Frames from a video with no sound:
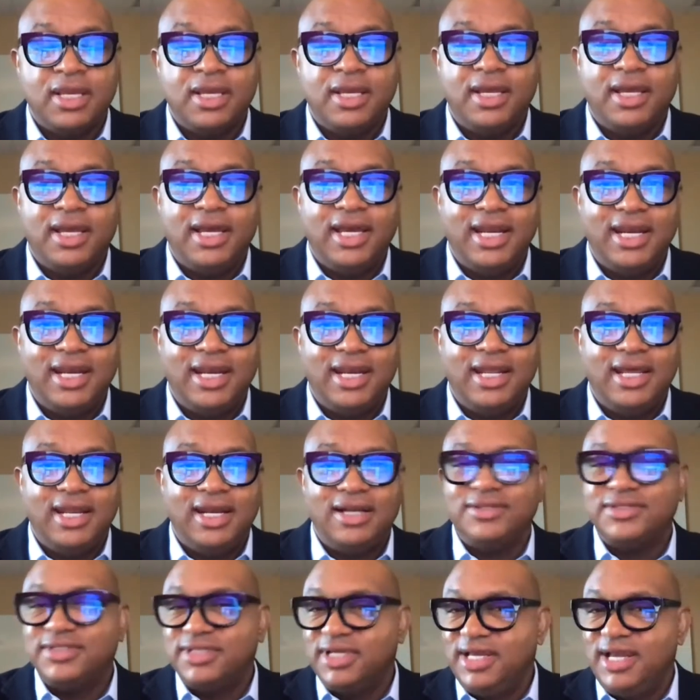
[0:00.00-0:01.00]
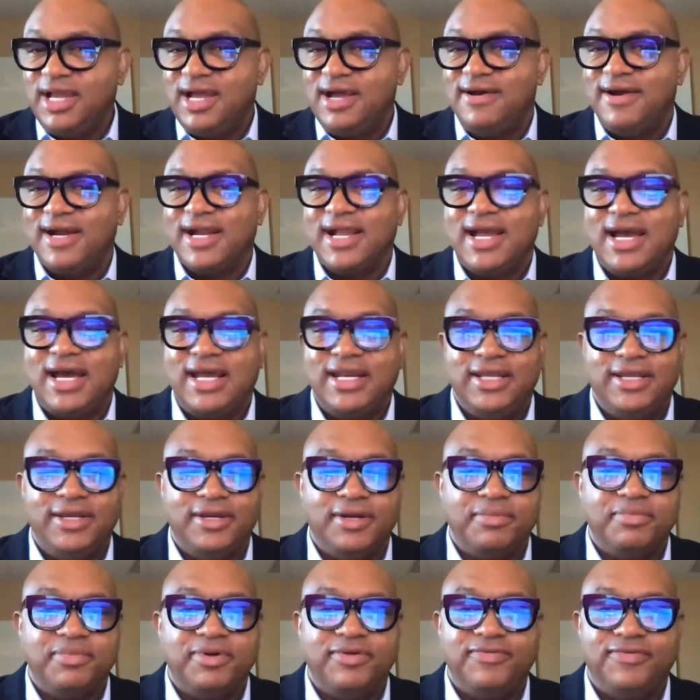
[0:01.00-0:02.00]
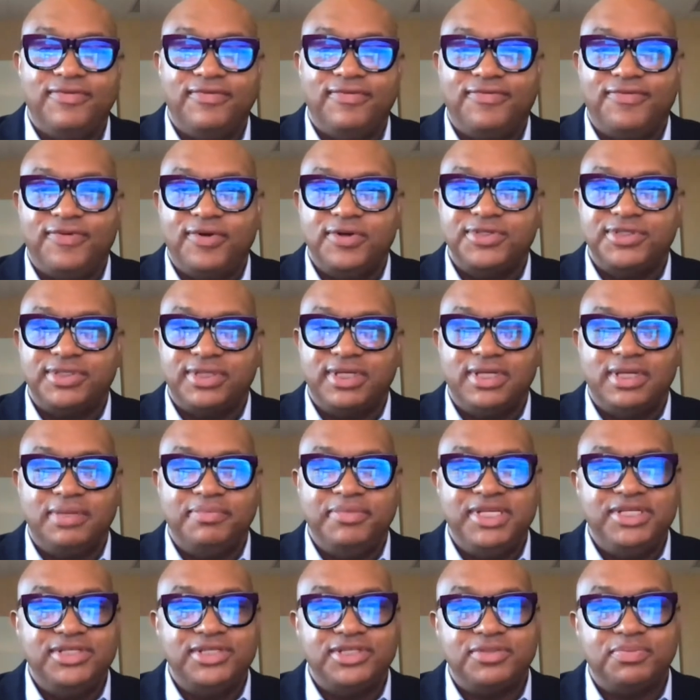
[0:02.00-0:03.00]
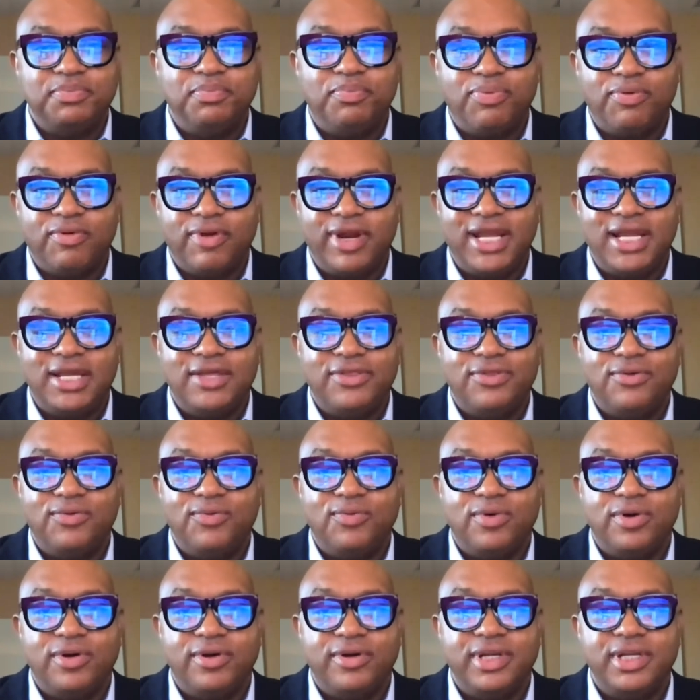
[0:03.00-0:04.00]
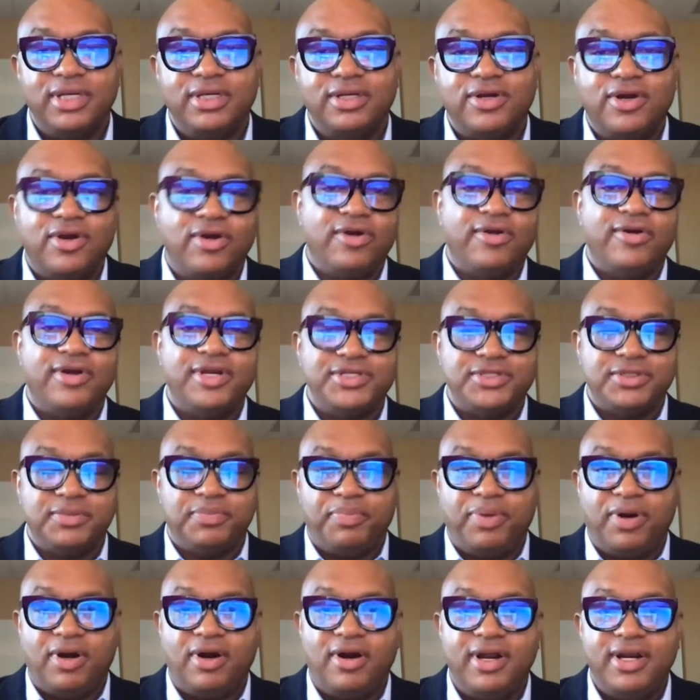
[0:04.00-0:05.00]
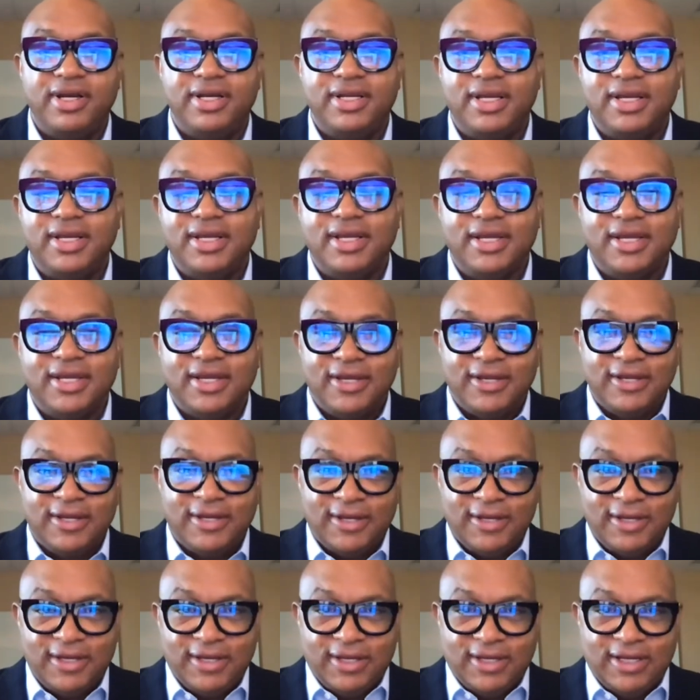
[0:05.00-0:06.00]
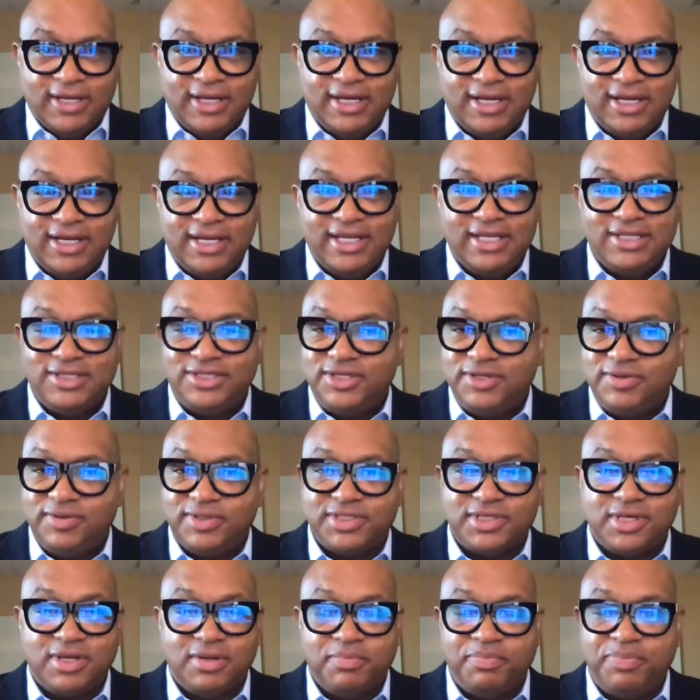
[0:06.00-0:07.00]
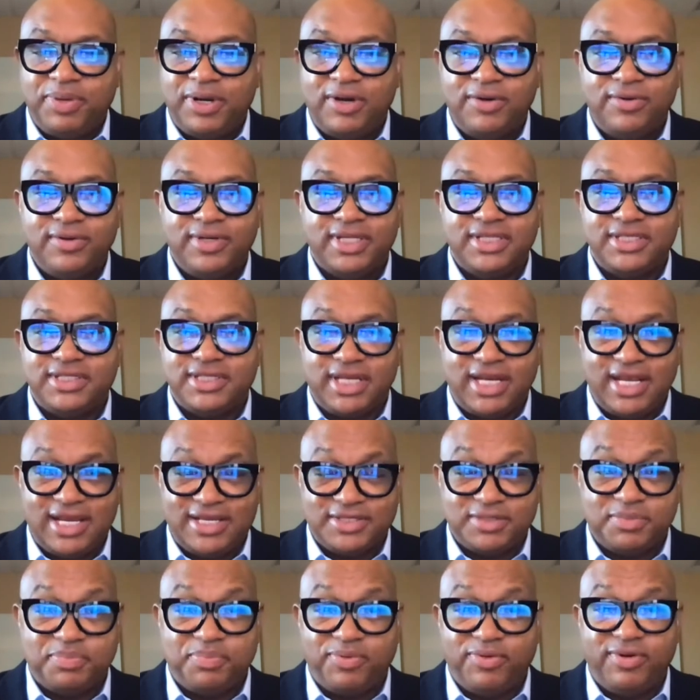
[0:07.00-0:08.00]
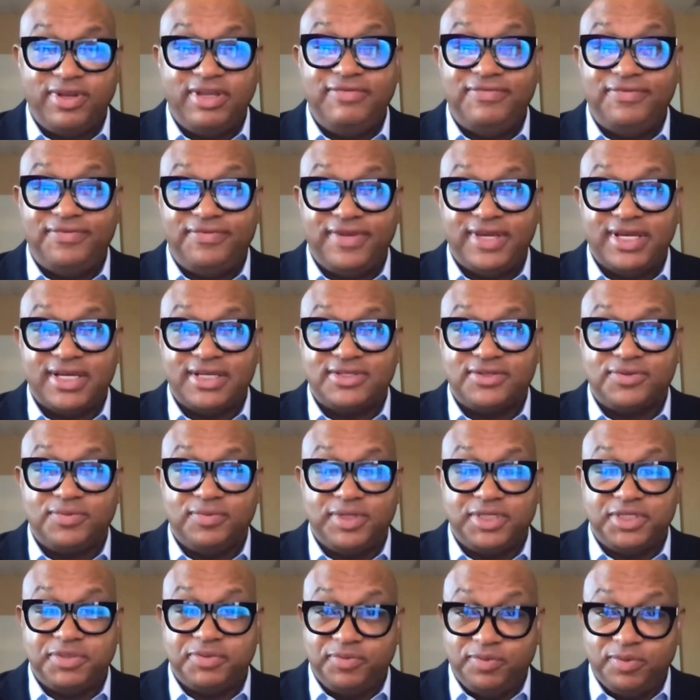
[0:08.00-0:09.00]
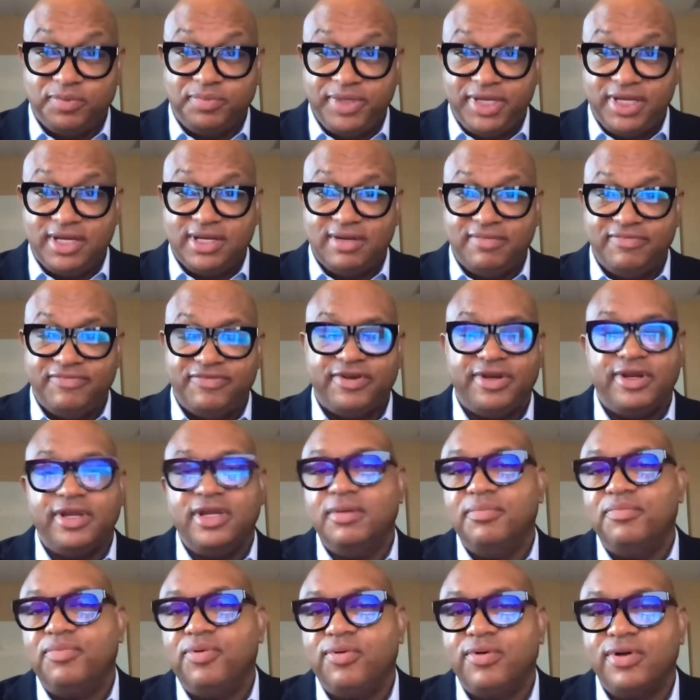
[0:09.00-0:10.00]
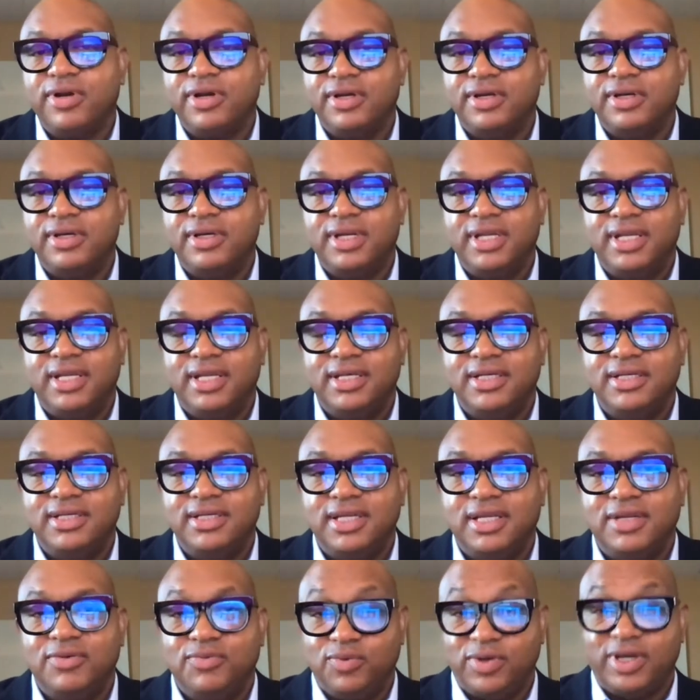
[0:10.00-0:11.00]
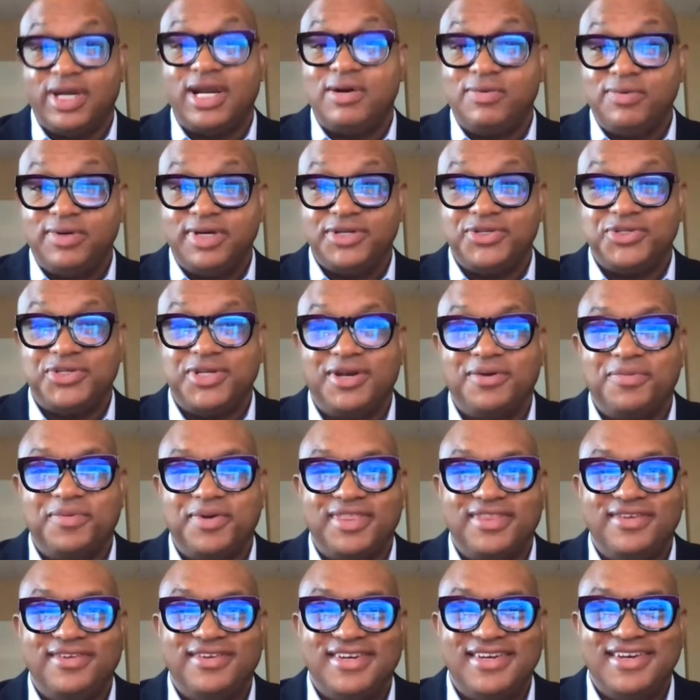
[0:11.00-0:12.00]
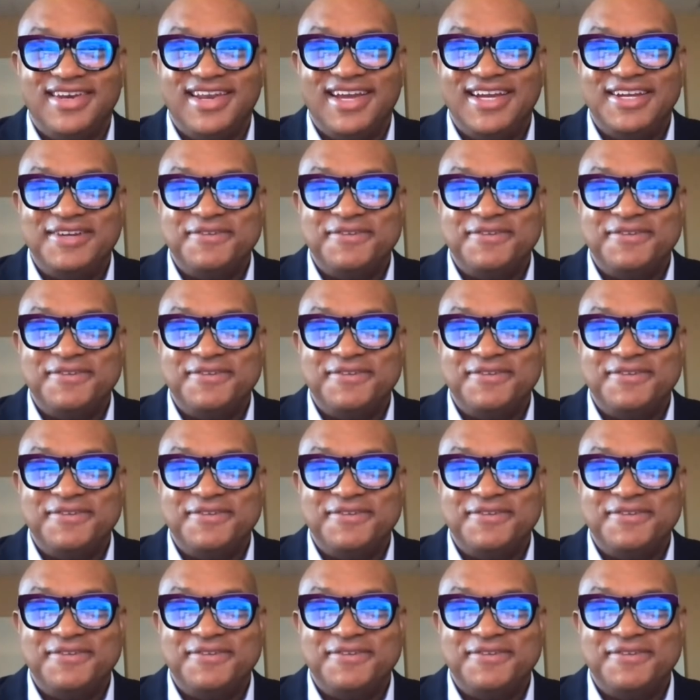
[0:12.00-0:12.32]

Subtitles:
And I'll tell you how I got here. But first, let me just break the word encourage apart into its components. It has a prefix, which will become very important in what I want to share with you today.